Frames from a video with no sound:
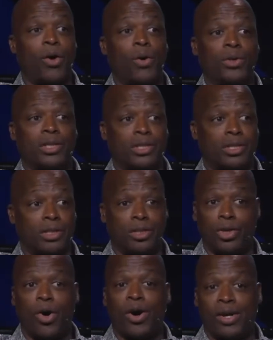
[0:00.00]
the
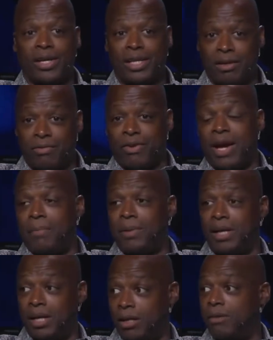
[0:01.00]
oldest daughter in the
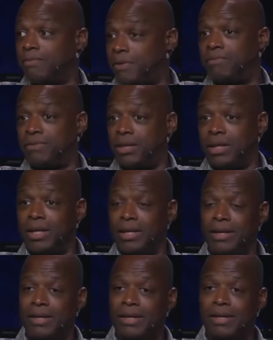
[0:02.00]
family and you're 50
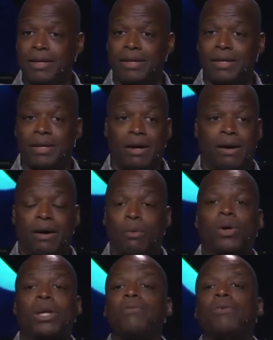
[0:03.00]
uh,
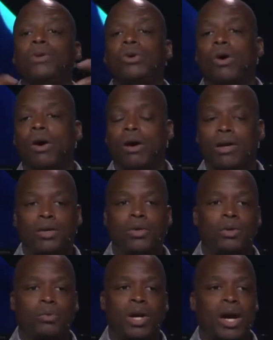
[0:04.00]
whatever you are,
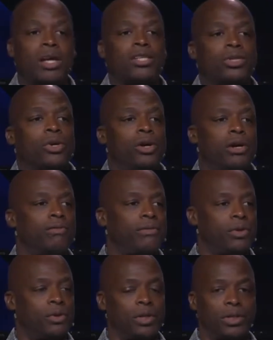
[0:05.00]
you, where's your
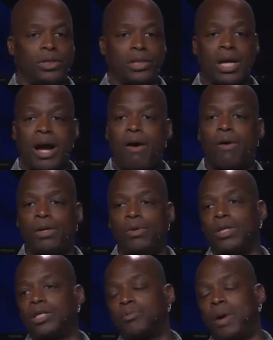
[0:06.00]
influence and how are
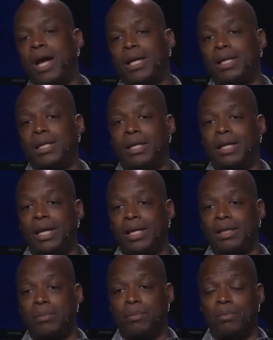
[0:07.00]
you expanding the
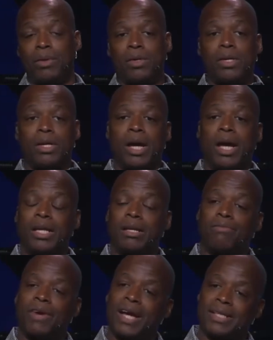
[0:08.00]
kingdom and
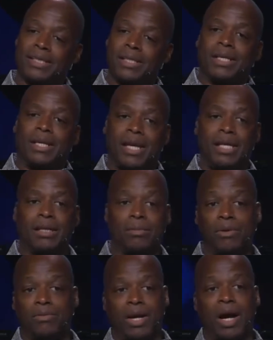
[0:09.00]
advancing the
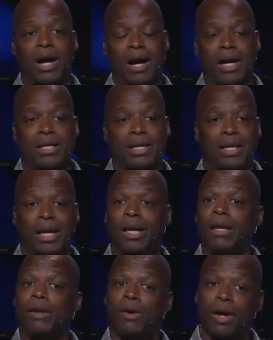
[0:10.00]
kingdom of God
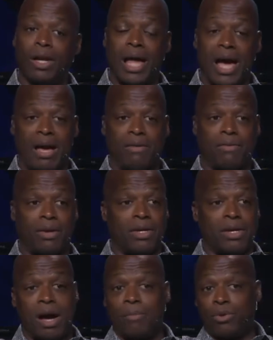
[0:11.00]
in your life?
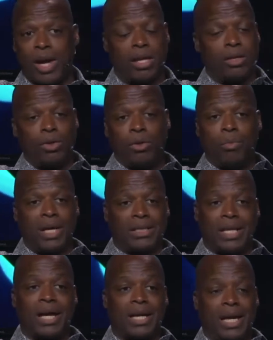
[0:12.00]
I'm trying to do the
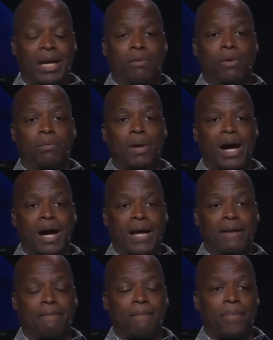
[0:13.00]
best I can with
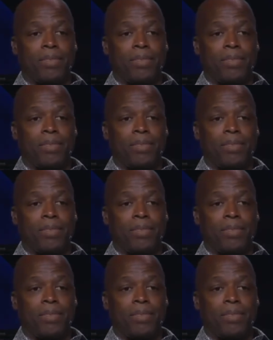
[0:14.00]
mine.